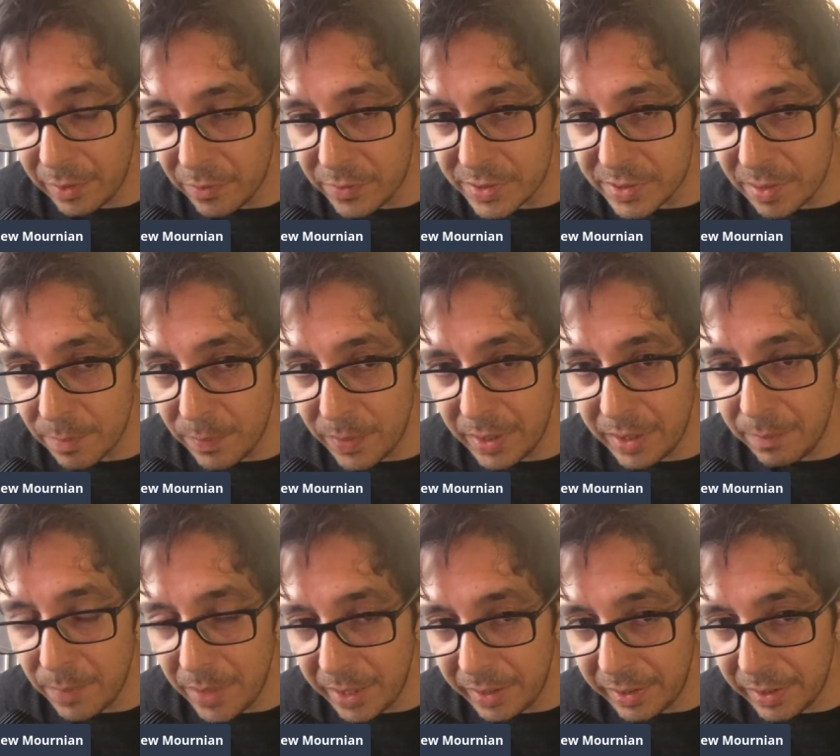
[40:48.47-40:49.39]
somebody
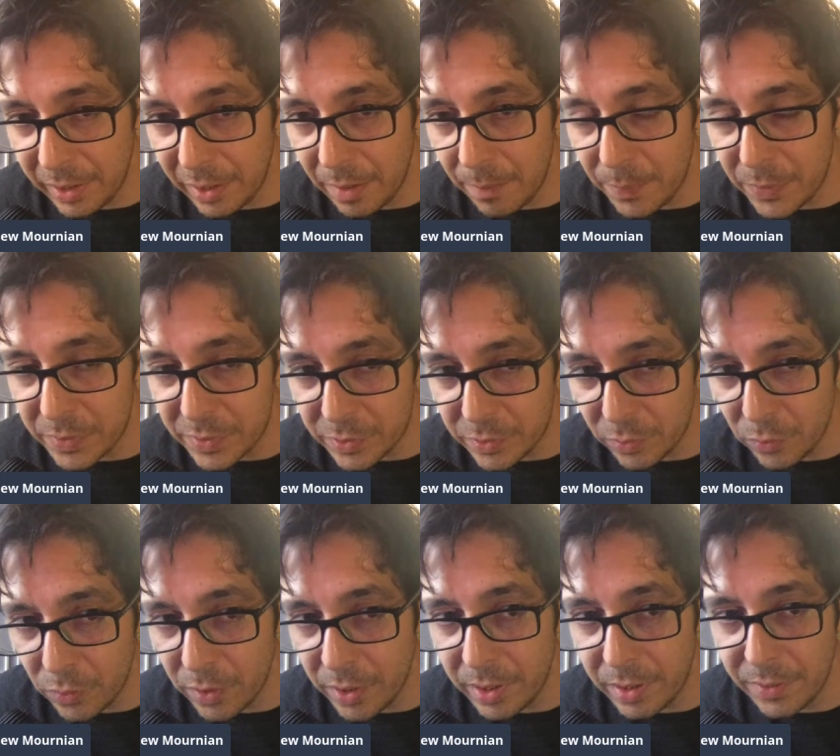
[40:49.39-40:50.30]
making up a
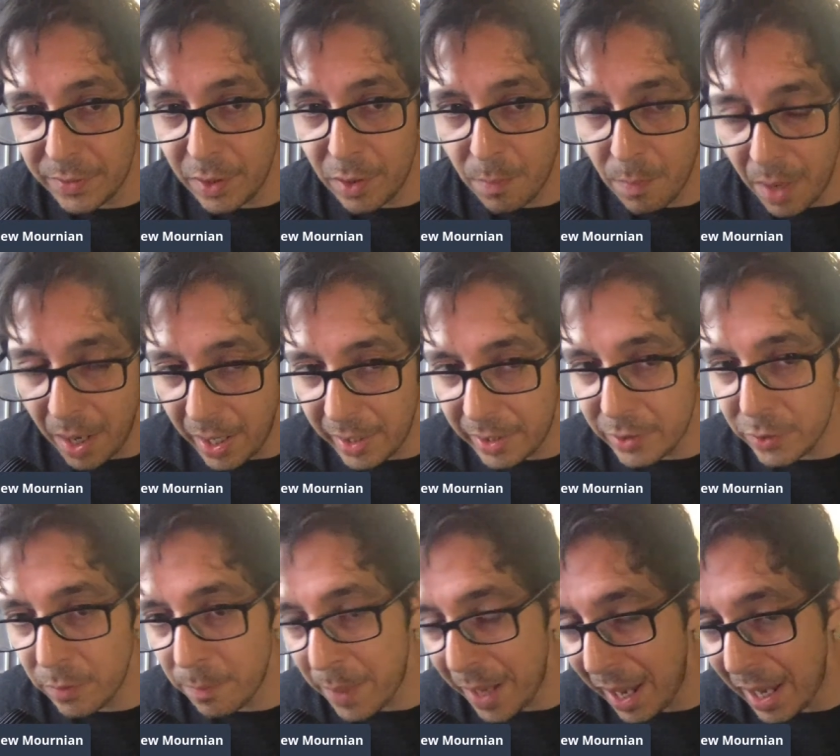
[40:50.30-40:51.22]
story in their mind
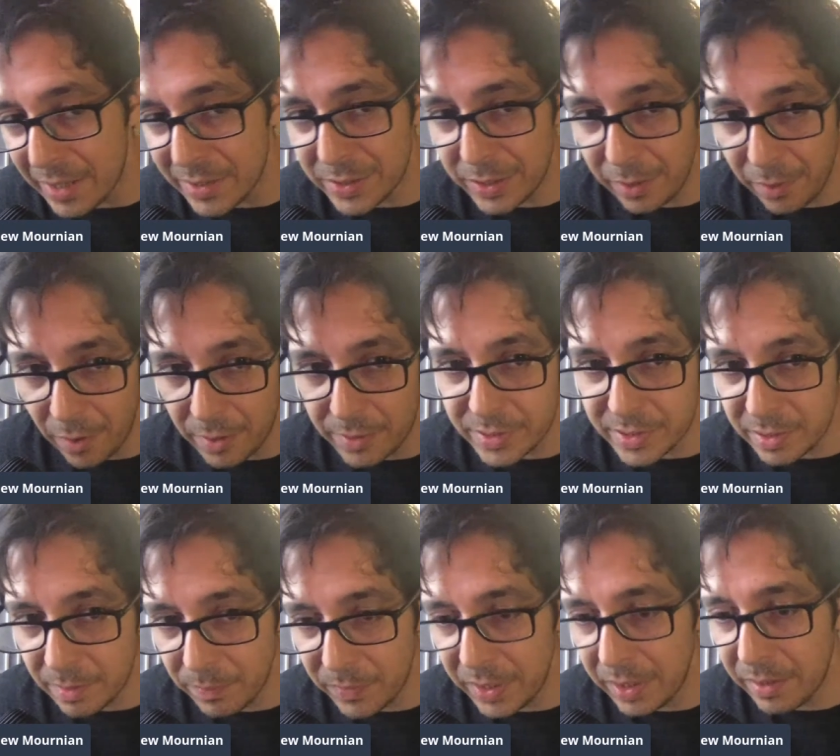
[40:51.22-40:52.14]
or passing on
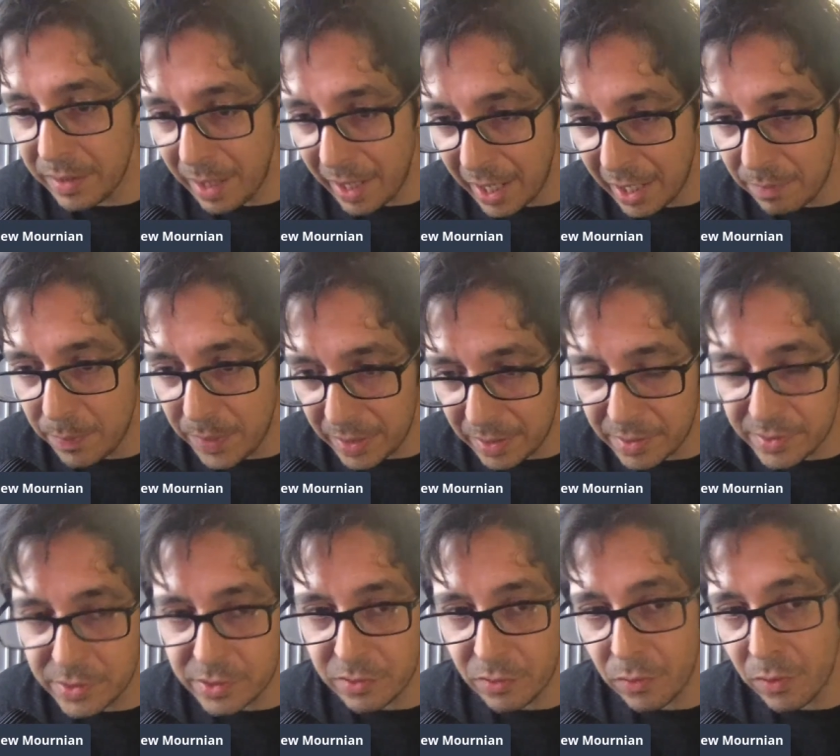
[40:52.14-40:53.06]
something that had been a
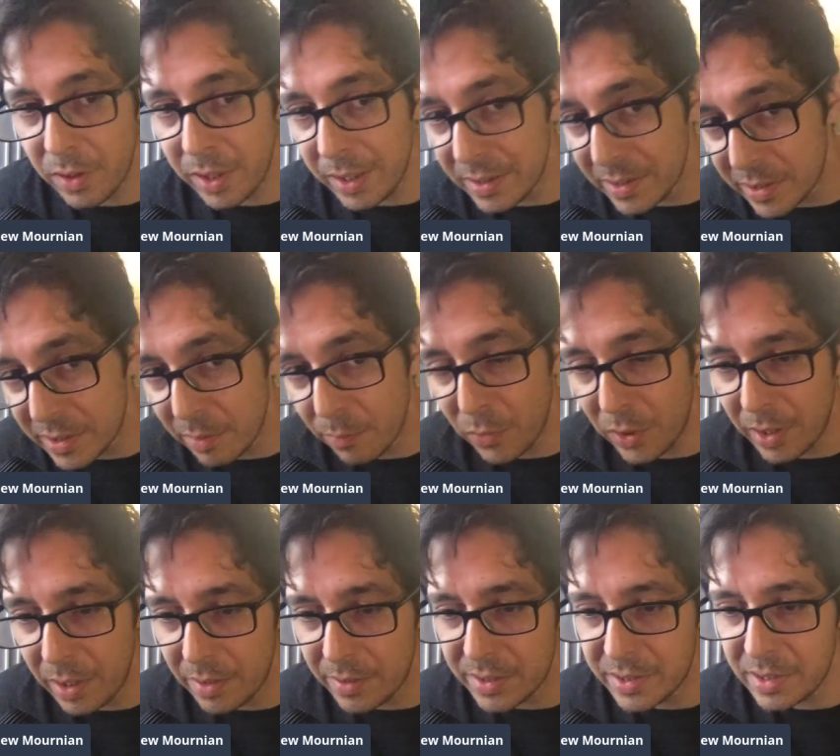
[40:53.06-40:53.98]
story in someone
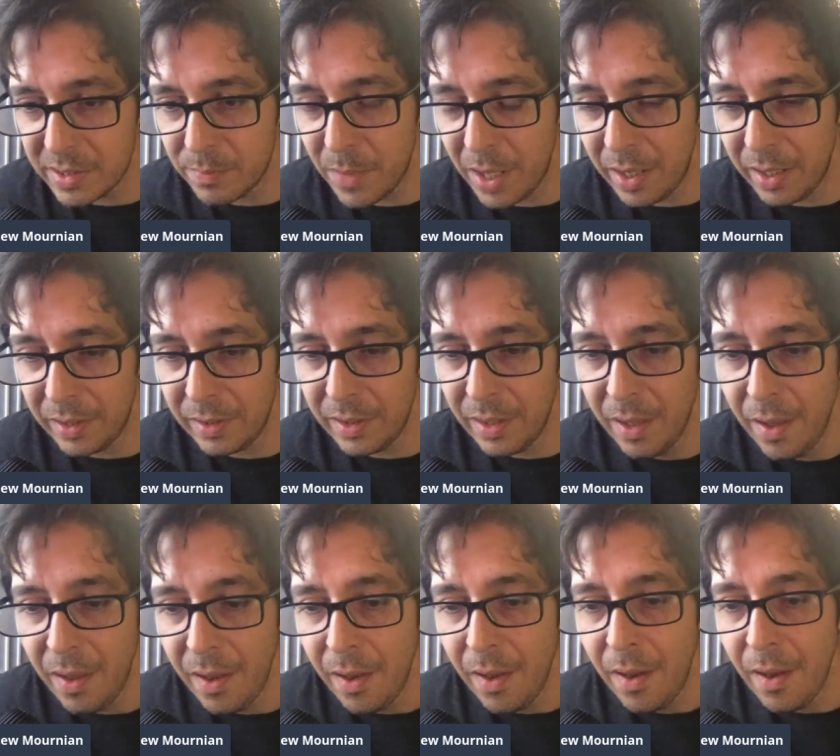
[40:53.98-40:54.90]
else's
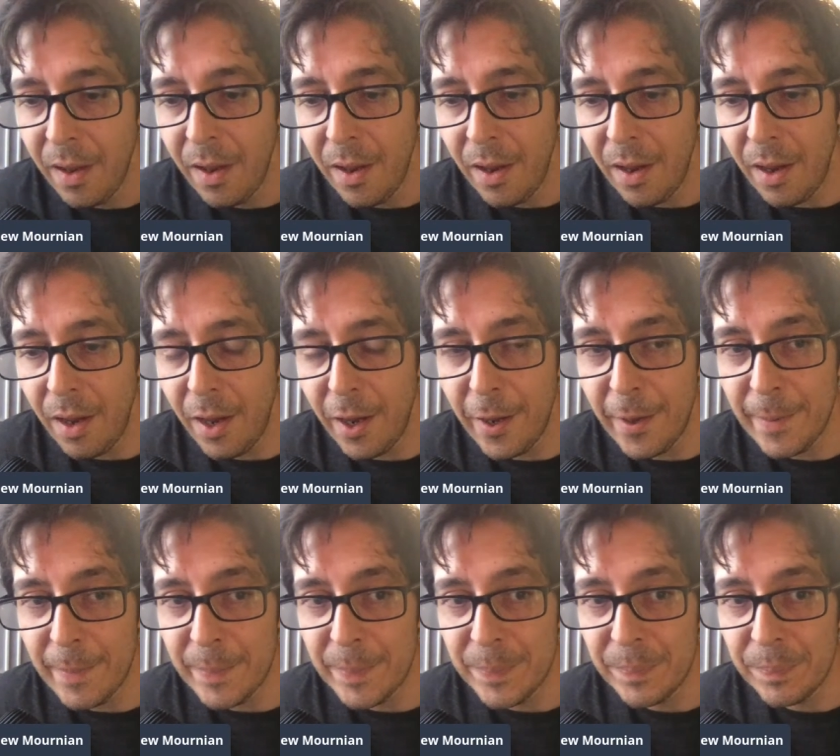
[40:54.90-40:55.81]

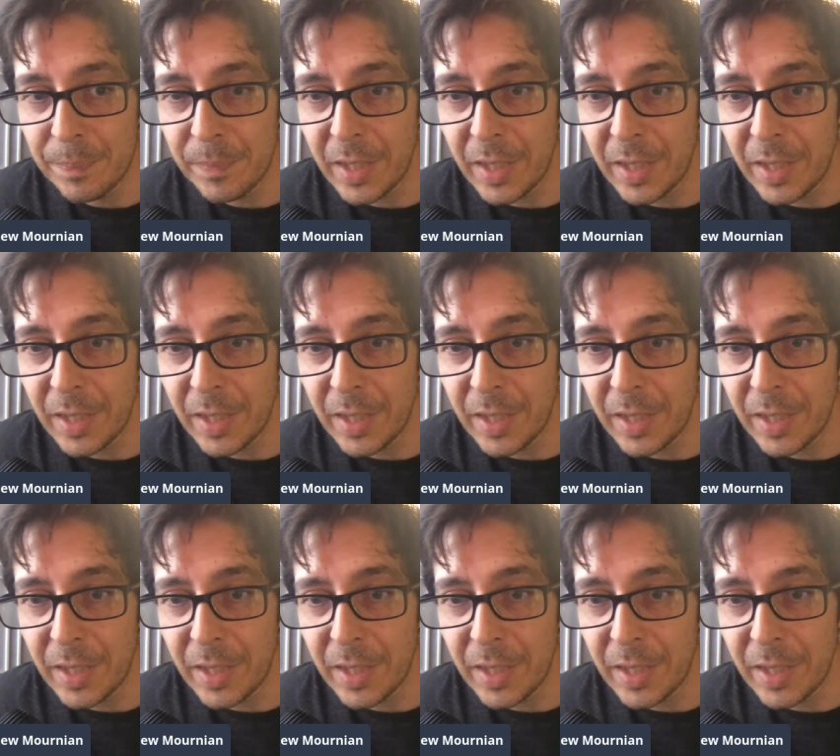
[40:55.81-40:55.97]
mind.